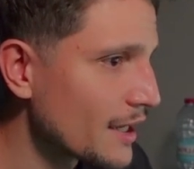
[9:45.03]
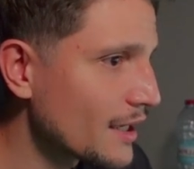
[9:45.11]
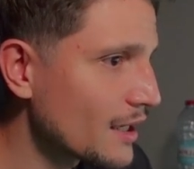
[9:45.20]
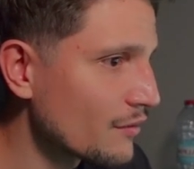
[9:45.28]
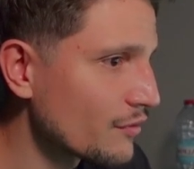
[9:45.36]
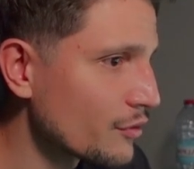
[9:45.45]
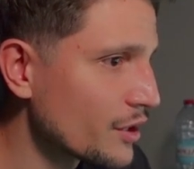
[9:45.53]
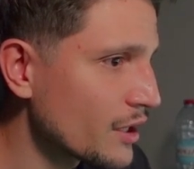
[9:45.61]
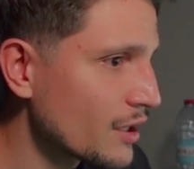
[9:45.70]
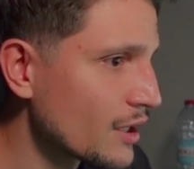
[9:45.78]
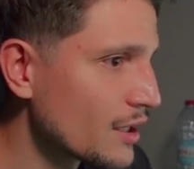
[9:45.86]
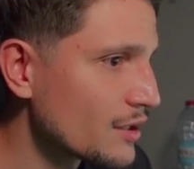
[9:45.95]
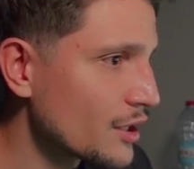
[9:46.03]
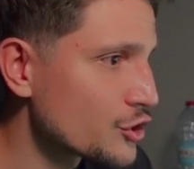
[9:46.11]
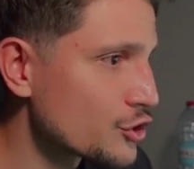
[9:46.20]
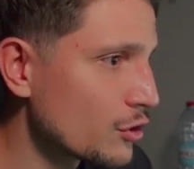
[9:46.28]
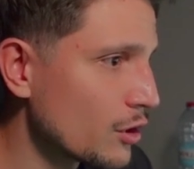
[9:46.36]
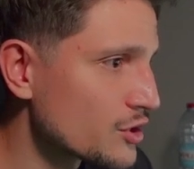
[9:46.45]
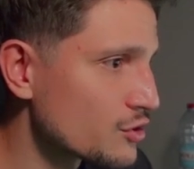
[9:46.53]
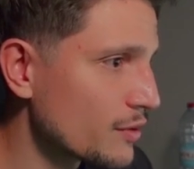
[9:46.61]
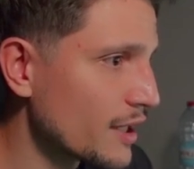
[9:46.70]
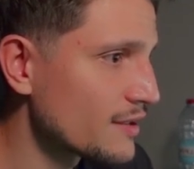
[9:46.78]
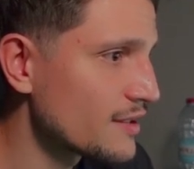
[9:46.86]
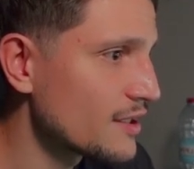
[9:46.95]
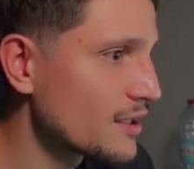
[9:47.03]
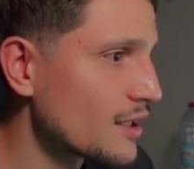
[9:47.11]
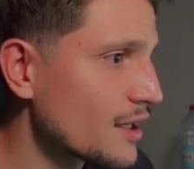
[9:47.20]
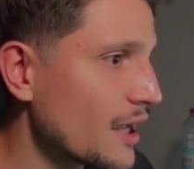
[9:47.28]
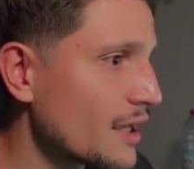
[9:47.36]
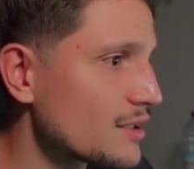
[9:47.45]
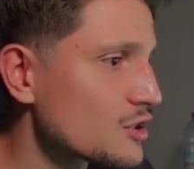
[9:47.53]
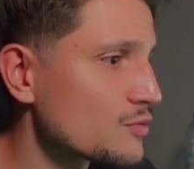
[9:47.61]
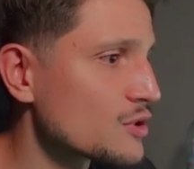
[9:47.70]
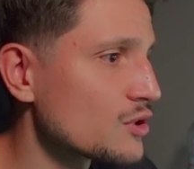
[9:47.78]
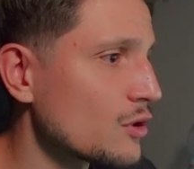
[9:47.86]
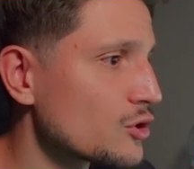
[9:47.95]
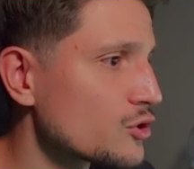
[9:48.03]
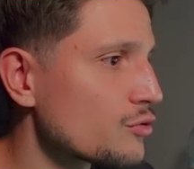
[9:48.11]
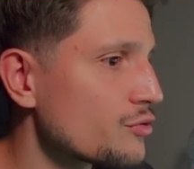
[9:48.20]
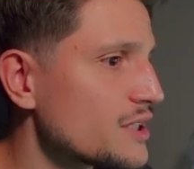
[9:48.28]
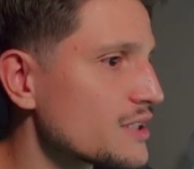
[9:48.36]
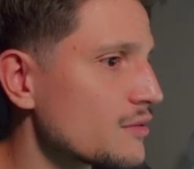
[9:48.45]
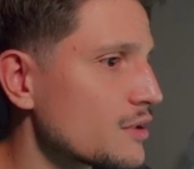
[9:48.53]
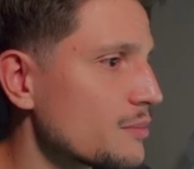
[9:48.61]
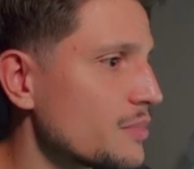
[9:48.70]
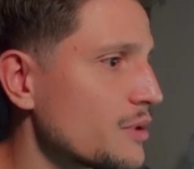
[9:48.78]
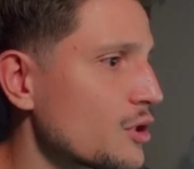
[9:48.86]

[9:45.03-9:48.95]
covering the shorts right here, and this was also the reason